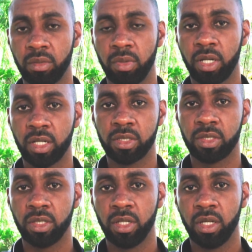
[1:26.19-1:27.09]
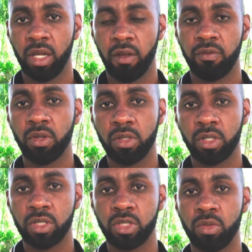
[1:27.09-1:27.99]
because if you're
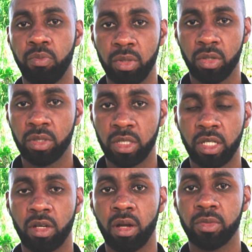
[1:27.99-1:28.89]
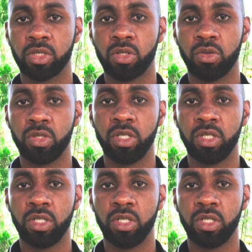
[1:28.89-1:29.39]
looking to build an e-commerce store,